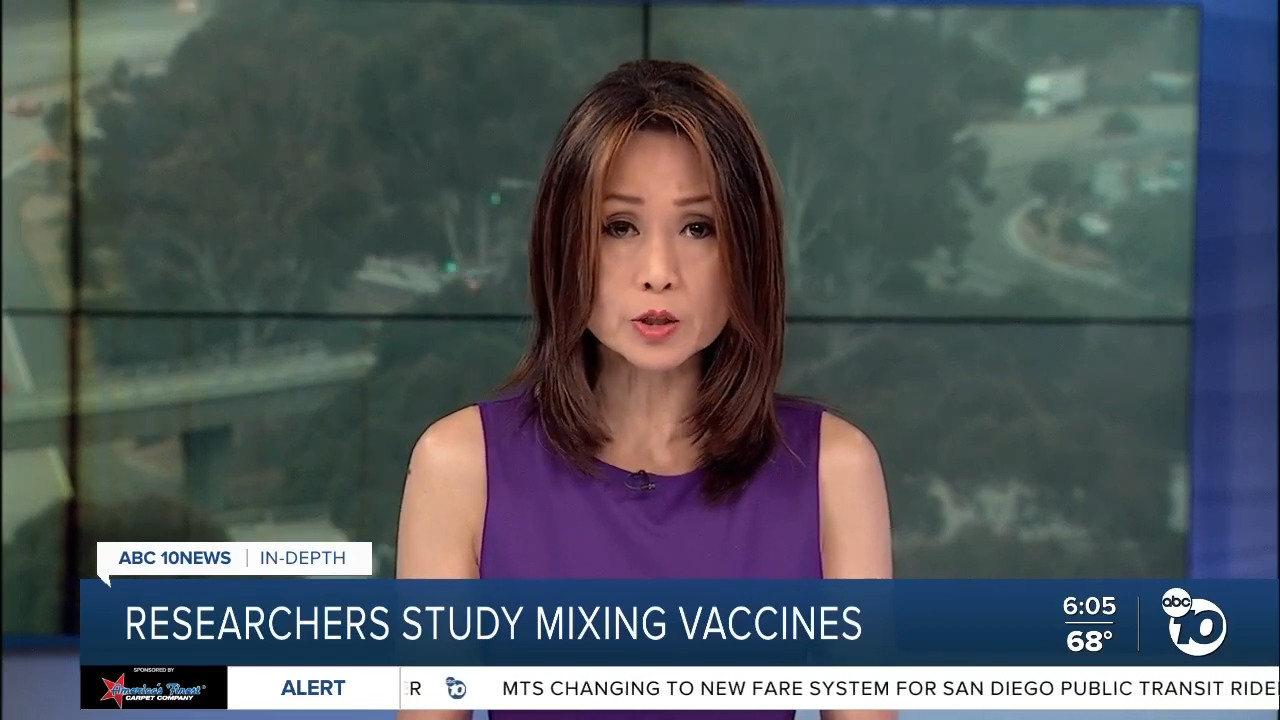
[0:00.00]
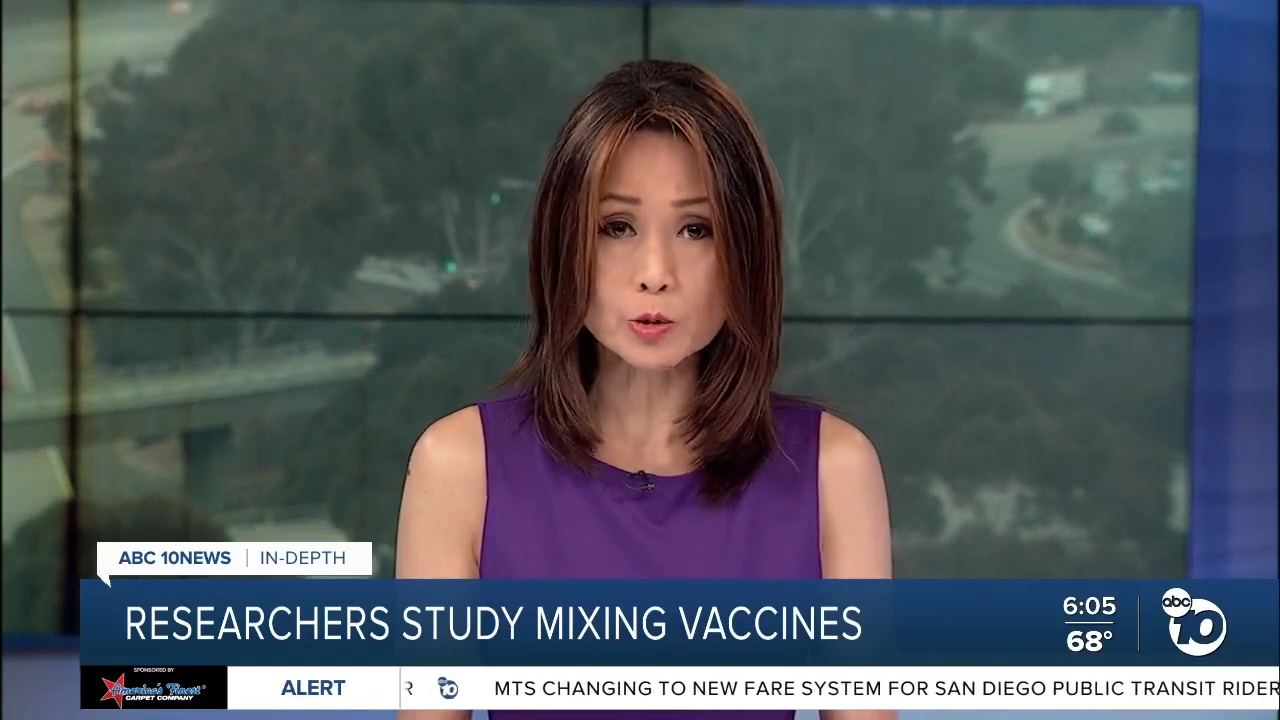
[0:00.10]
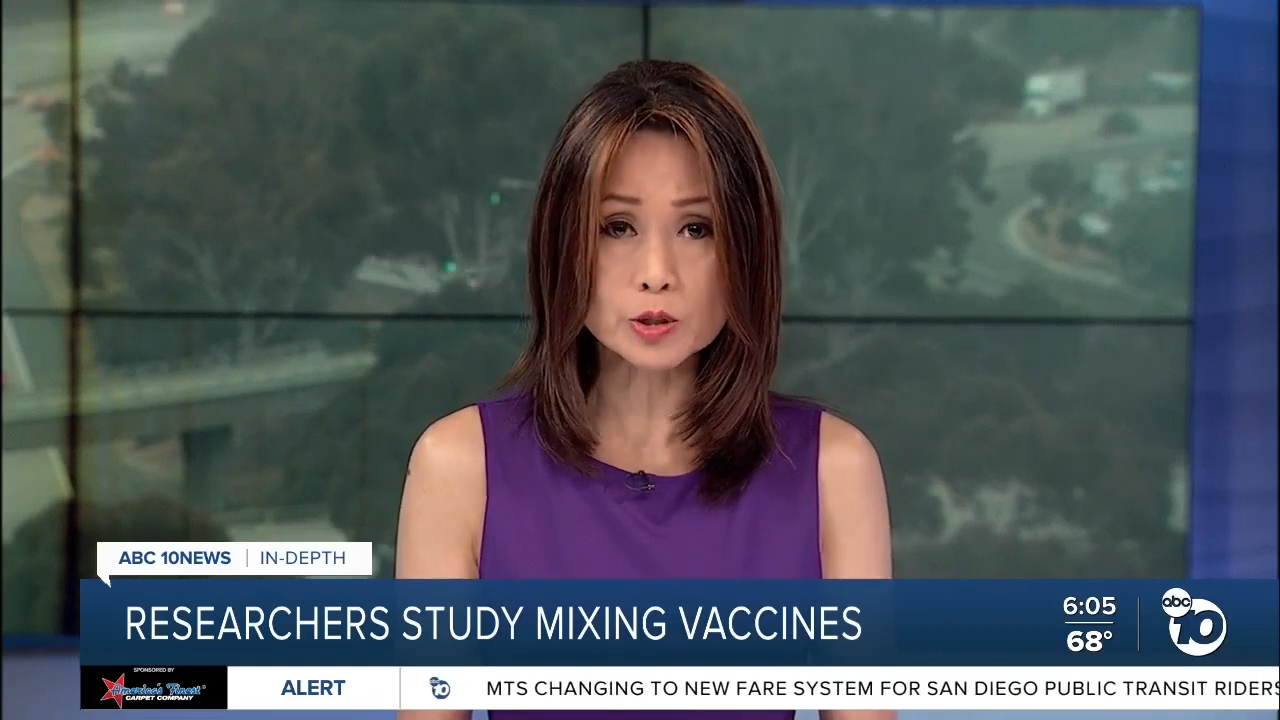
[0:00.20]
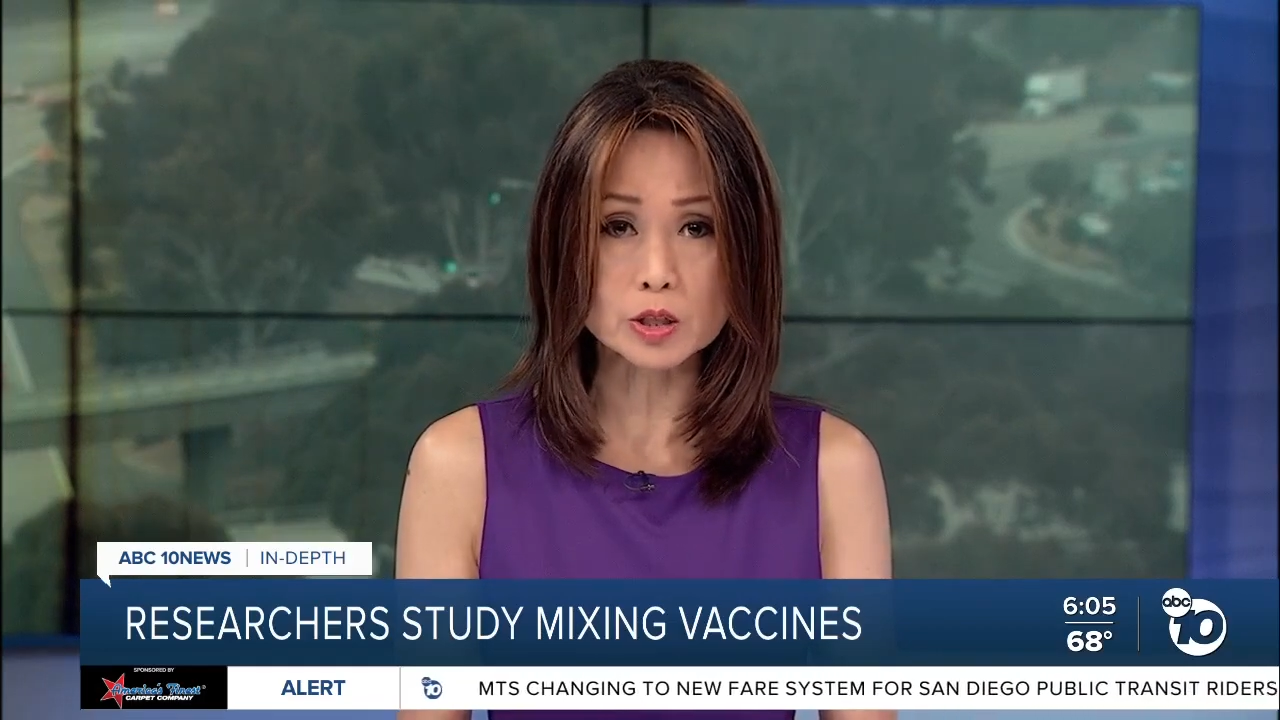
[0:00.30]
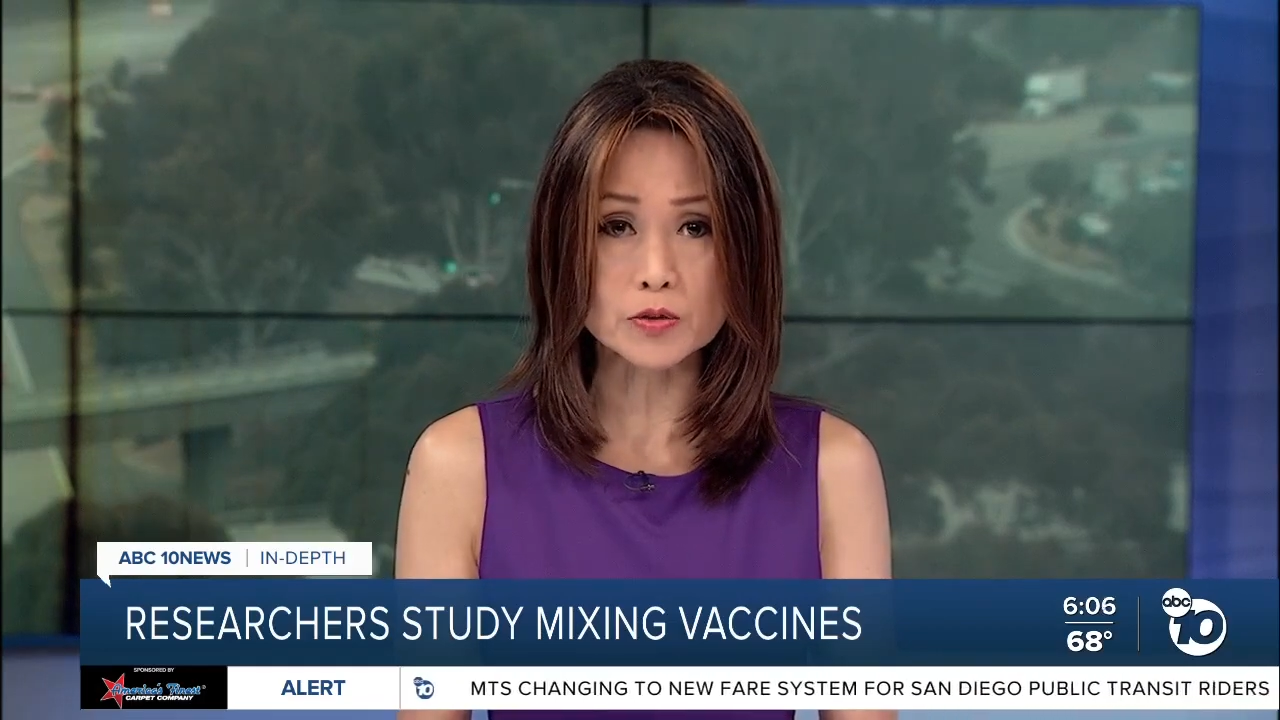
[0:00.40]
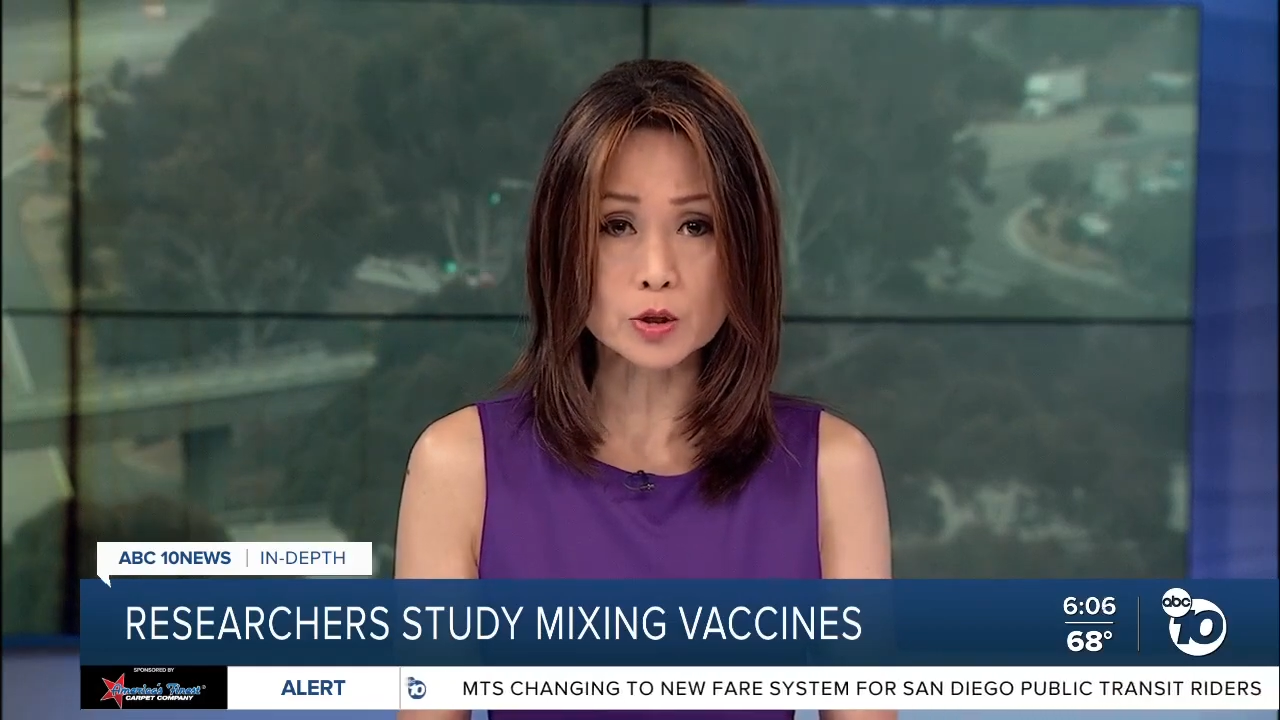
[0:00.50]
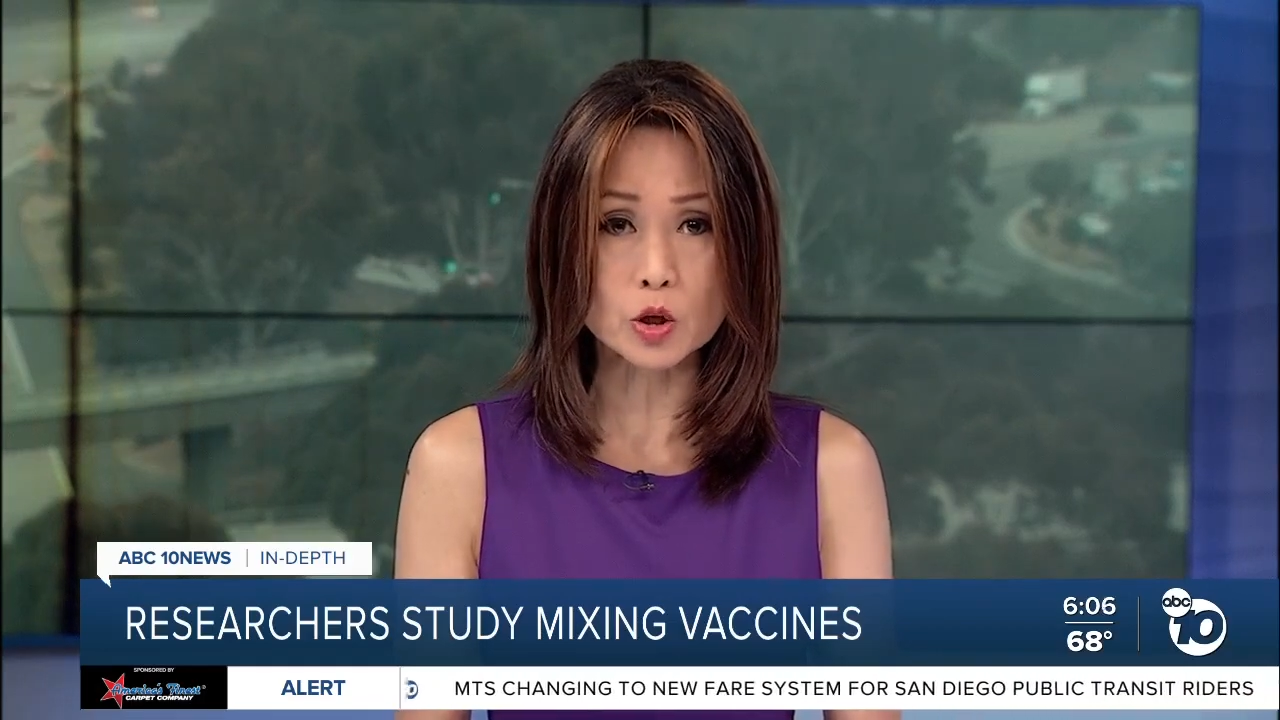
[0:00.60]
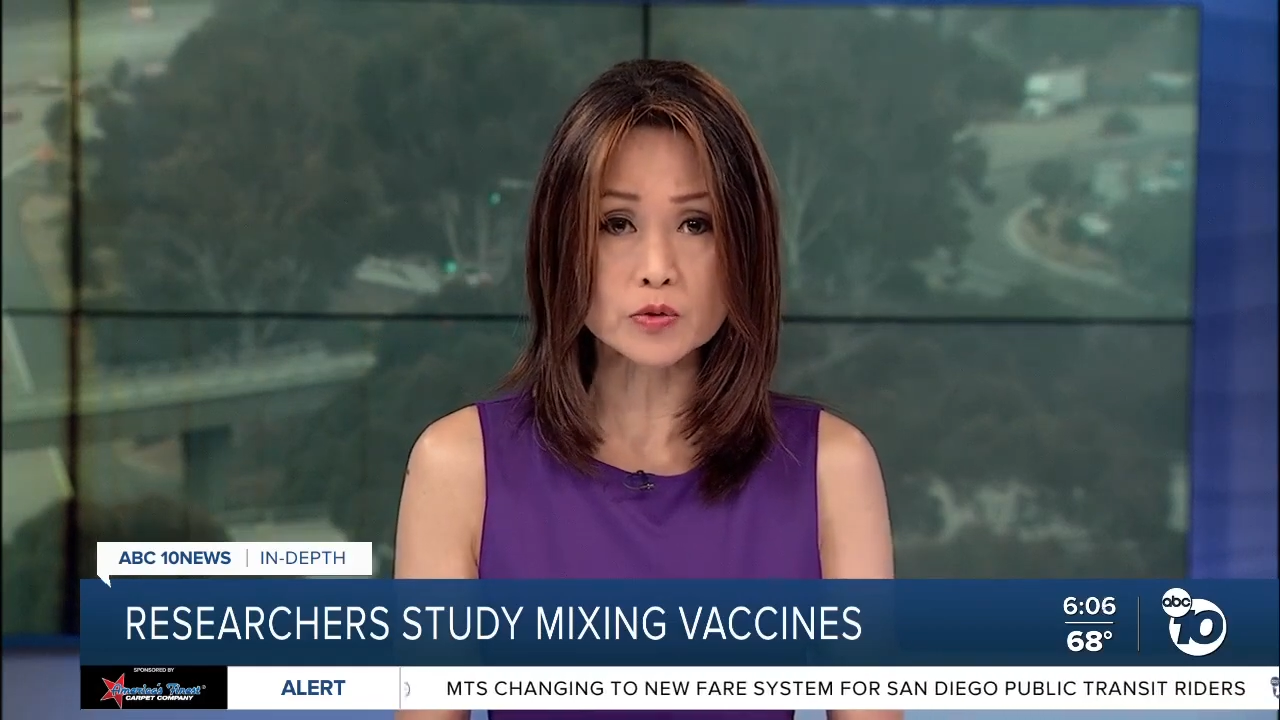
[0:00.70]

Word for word: doses of the